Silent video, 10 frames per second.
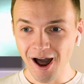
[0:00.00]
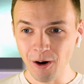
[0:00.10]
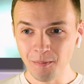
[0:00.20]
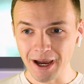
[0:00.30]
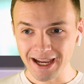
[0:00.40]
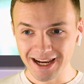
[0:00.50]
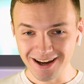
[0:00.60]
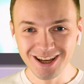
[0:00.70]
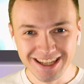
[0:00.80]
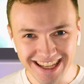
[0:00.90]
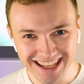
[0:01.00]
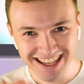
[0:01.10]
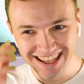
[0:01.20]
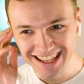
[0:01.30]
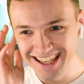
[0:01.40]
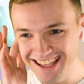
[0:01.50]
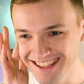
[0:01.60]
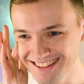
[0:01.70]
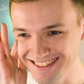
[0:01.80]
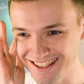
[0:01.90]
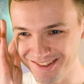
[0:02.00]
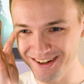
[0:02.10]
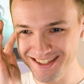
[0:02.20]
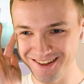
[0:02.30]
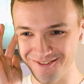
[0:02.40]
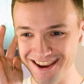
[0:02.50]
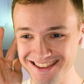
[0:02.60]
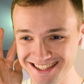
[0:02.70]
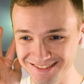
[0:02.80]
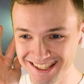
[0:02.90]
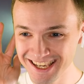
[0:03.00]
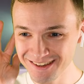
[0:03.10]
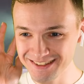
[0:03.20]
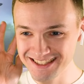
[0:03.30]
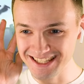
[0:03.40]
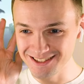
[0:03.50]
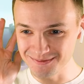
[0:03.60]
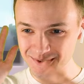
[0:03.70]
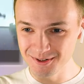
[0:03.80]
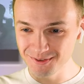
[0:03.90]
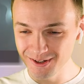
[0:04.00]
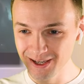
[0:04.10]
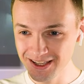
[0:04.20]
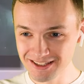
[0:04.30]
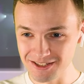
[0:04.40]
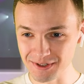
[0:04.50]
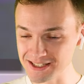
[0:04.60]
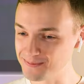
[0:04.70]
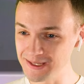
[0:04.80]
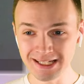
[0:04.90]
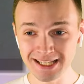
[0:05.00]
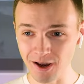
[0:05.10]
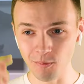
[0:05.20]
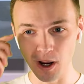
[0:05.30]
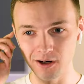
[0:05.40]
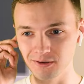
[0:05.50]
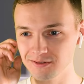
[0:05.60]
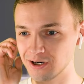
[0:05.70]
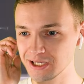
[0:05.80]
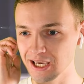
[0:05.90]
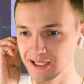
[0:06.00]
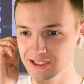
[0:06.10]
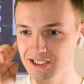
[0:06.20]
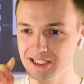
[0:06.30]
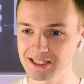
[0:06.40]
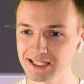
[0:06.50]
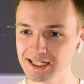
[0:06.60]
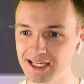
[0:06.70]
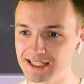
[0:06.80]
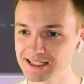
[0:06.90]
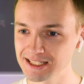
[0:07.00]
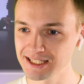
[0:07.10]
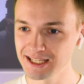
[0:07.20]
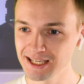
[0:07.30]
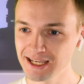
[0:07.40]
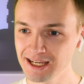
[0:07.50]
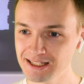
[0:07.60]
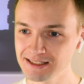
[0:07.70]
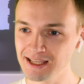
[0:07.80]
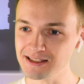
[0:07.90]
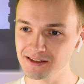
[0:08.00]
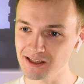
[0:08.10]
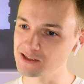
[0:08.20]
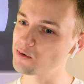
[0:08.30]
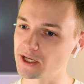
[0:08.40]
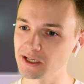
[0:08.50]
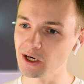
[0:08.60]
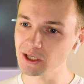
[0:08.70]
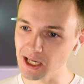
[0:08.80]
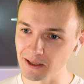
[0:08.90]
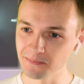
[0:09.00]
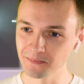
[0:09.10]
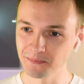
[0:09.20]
Oh my God, that was crazy, this dance move, she was spinning, wow, okay, she's killing it, that's a dance break, okay.